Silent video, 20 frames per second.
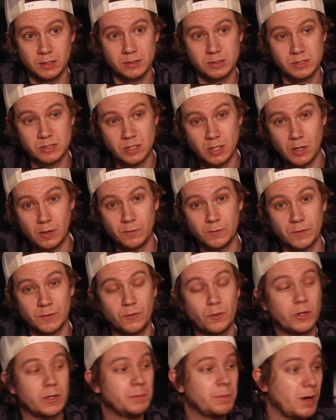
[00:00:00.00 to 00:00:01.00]
So
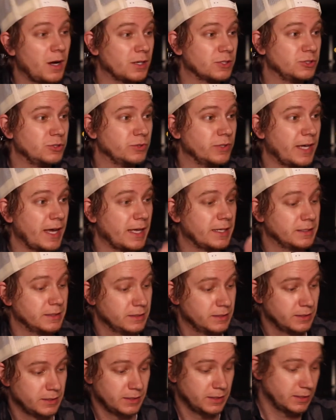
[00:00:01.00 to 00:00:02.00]
for $40 you get
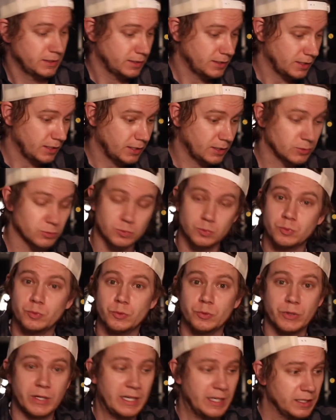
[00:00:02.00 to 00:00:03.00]
a
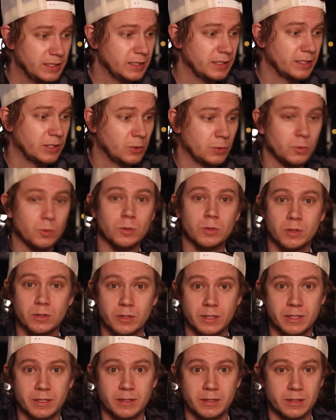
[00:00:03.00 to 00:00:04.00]
really cool
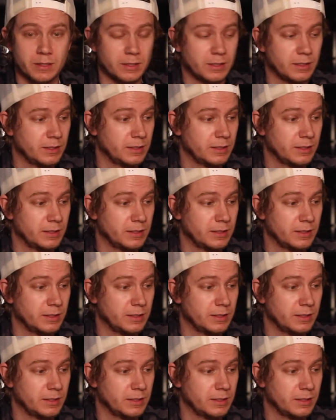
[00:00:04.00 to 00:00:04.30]
looking